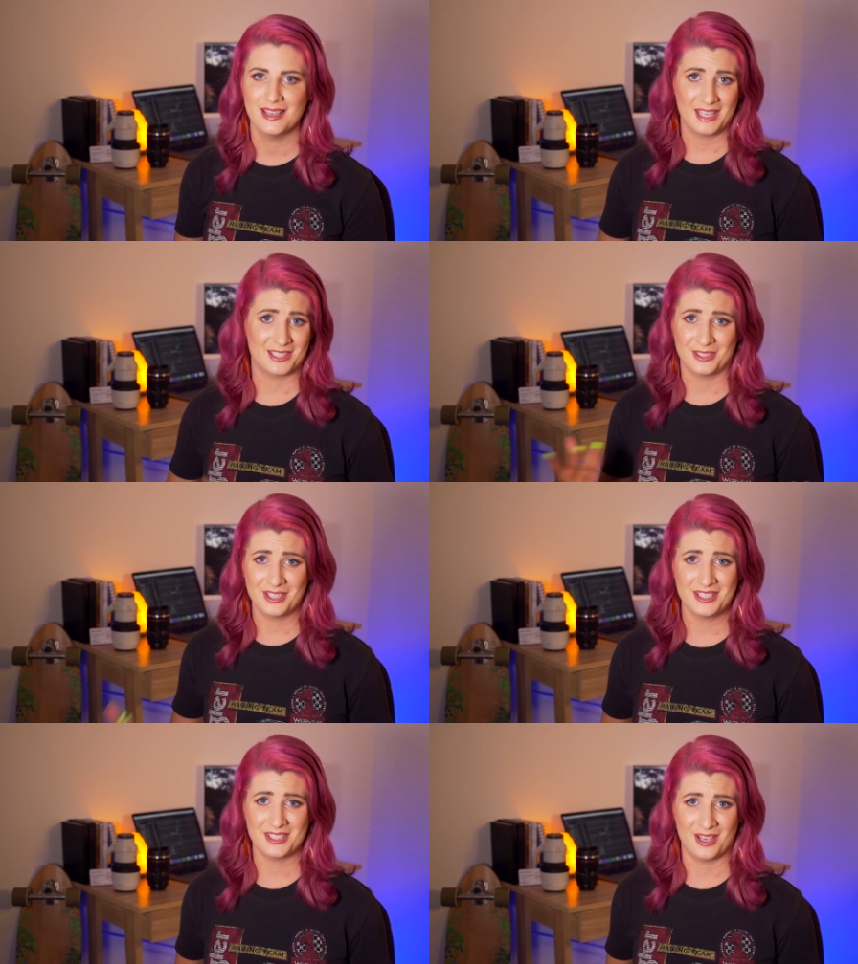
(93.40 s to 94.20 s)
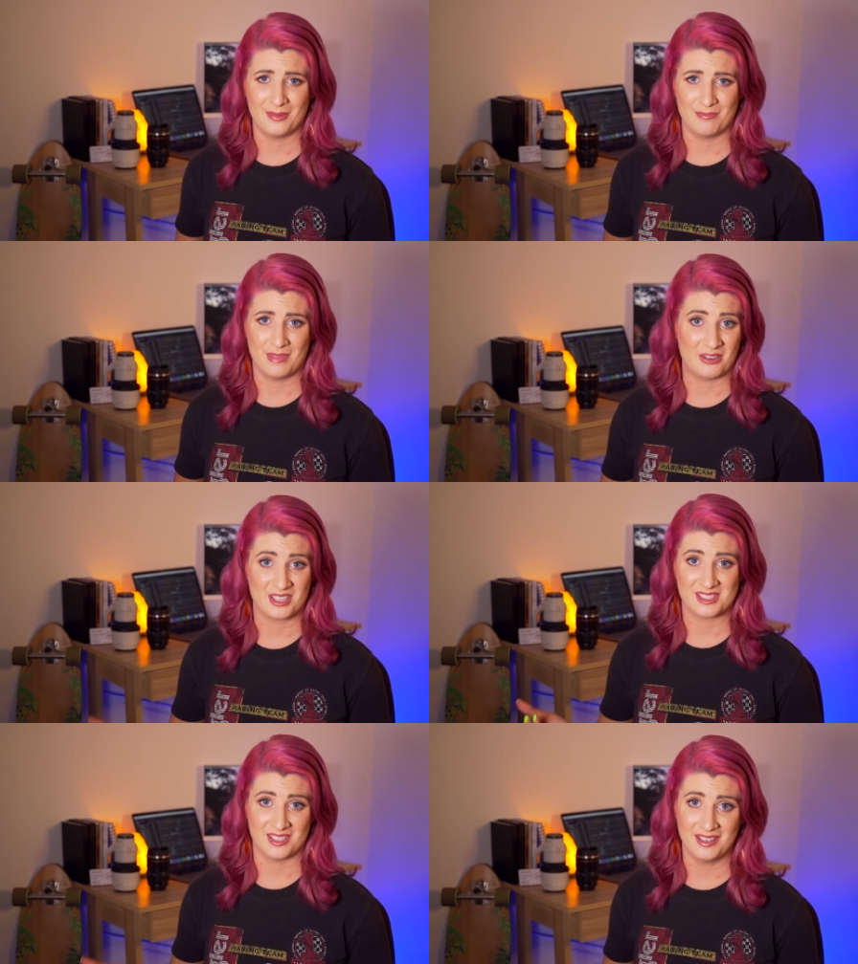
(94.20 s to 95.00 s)
And a lot of the time, they're
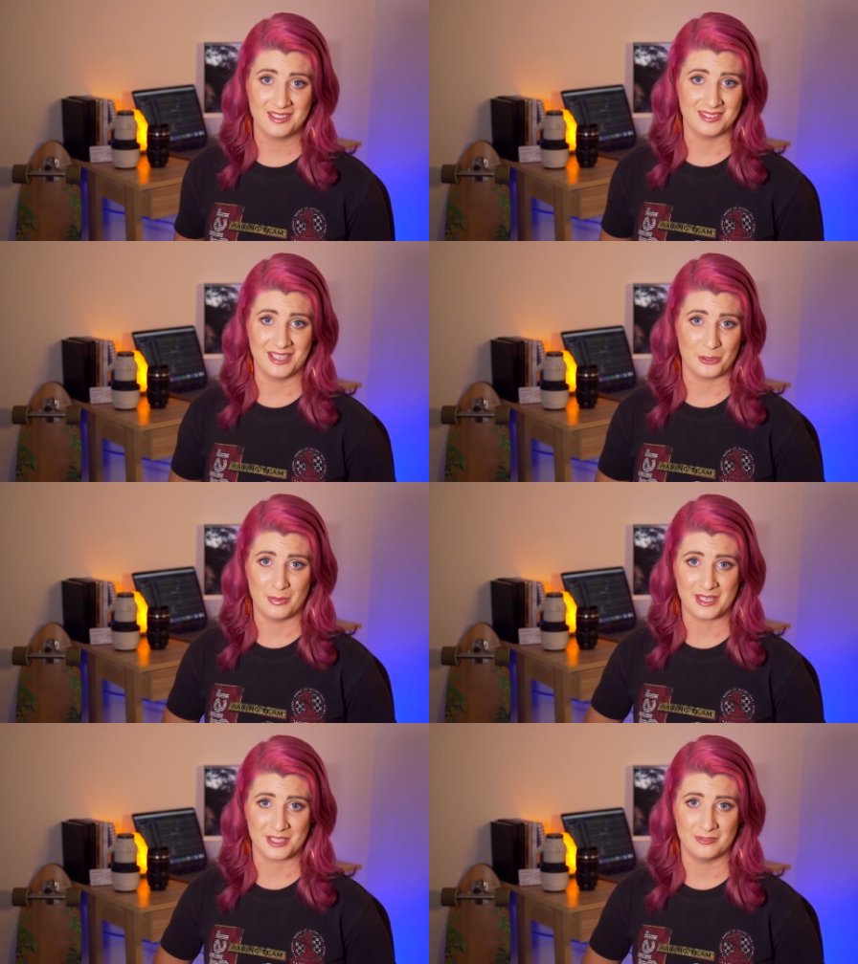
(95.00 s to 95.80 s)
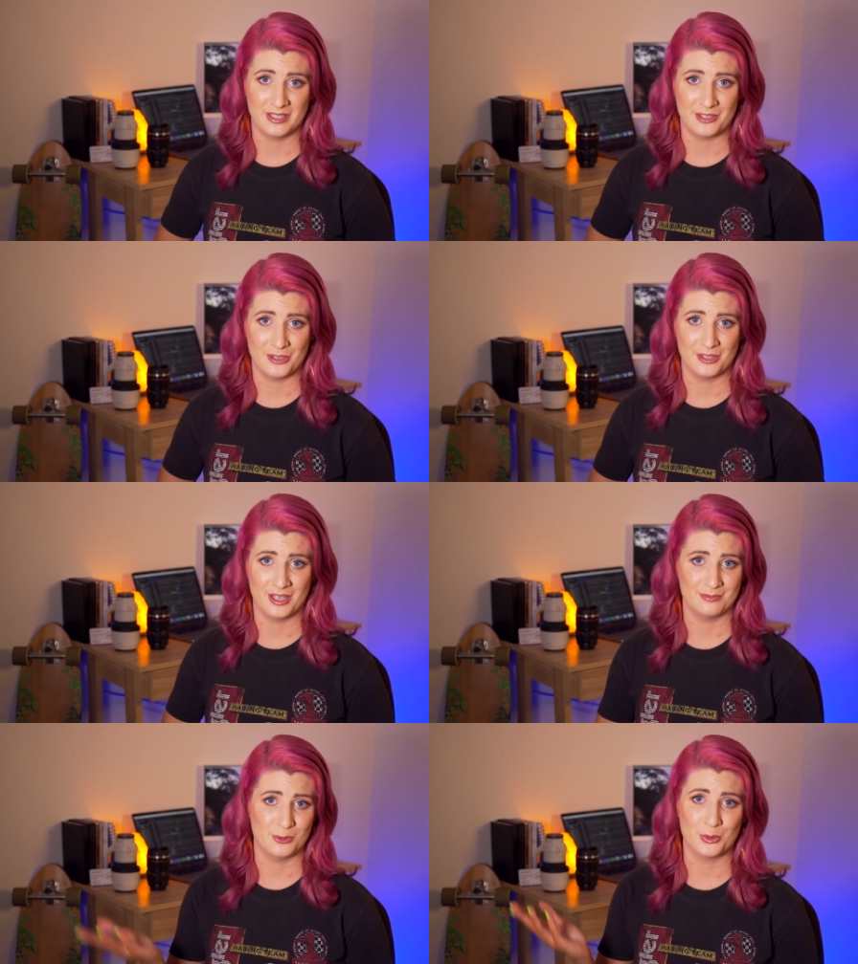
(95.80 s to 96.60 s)
excited that you're making a video
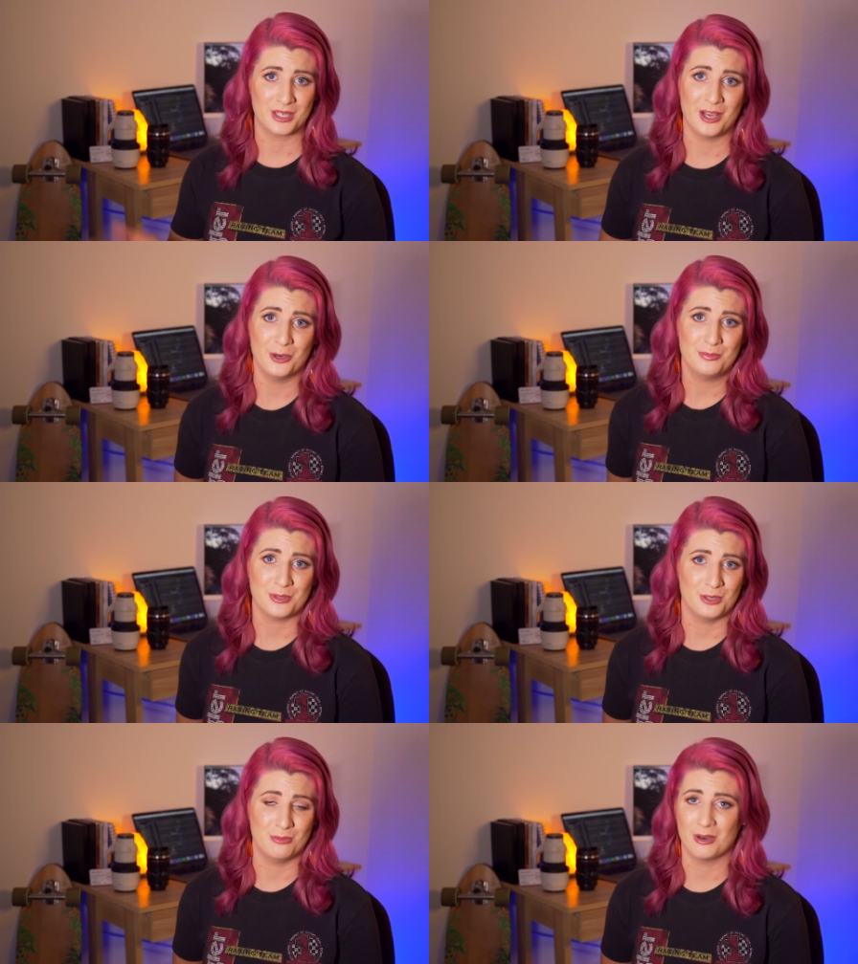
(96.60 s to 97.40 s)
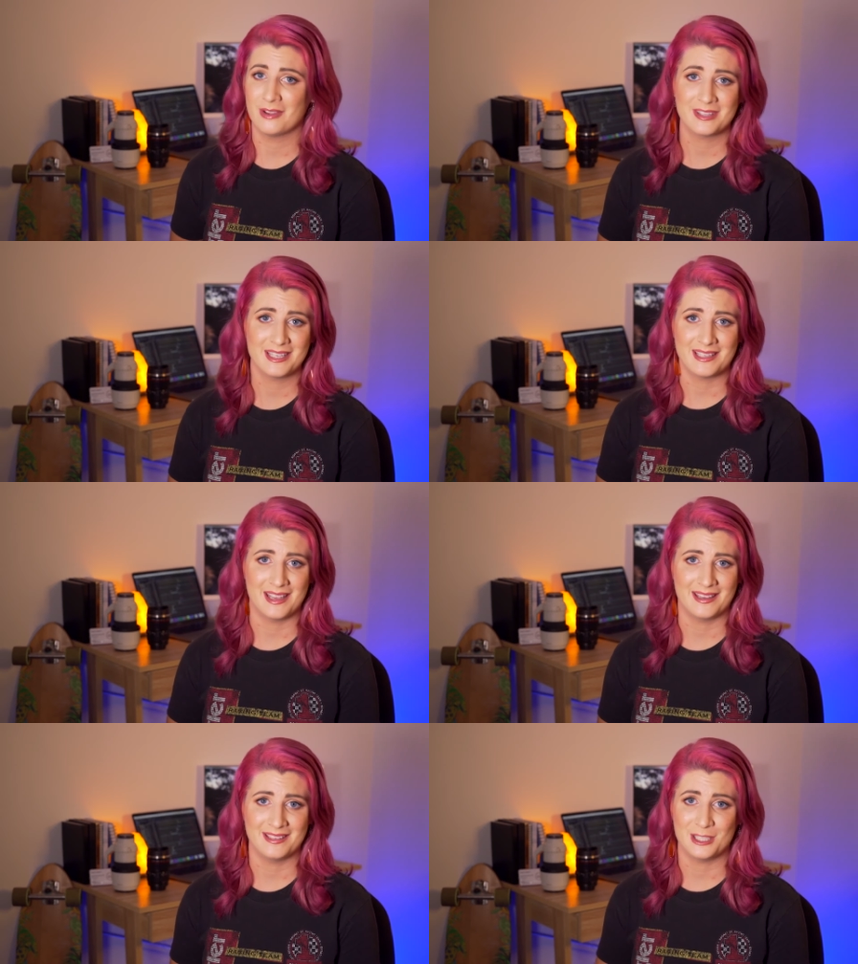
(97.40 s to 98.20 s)
and will want to help you wherever they
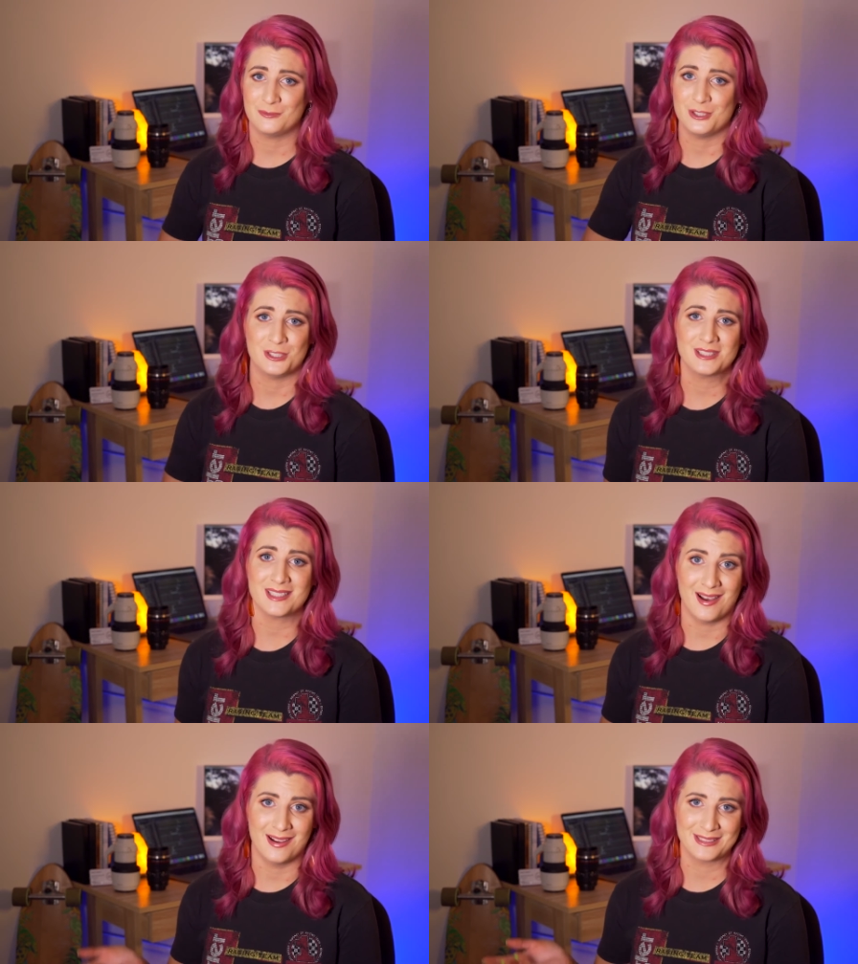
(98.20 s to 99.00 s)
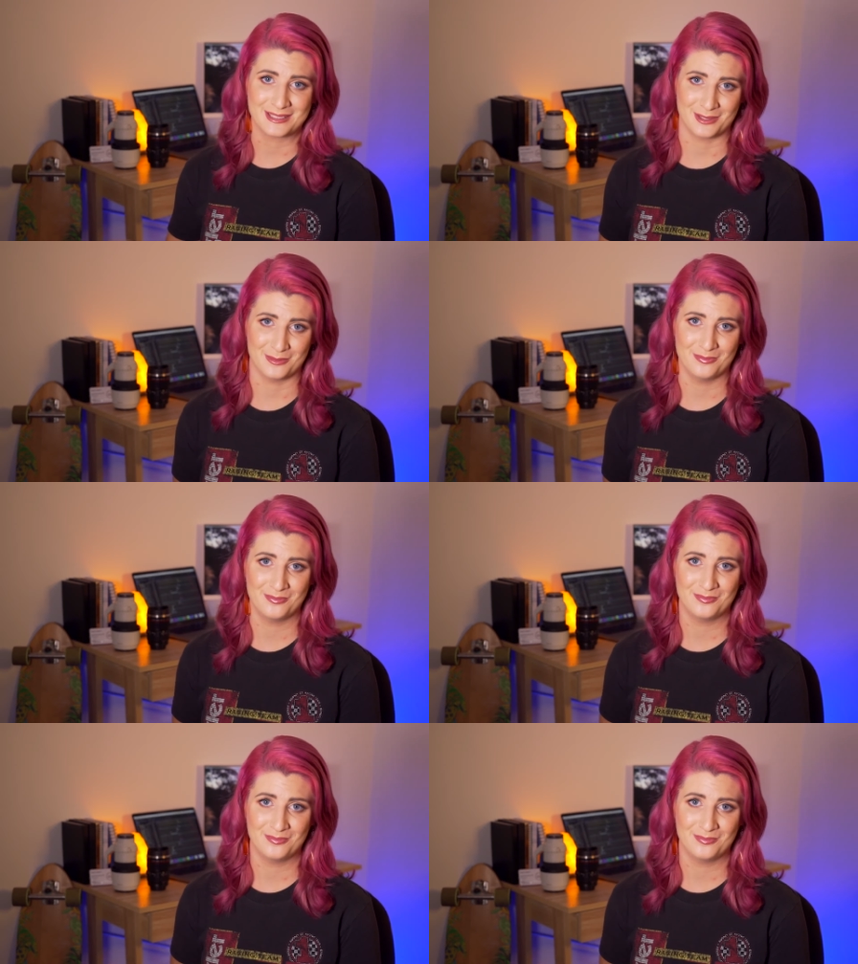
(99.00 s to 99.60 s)
can if you just ask them.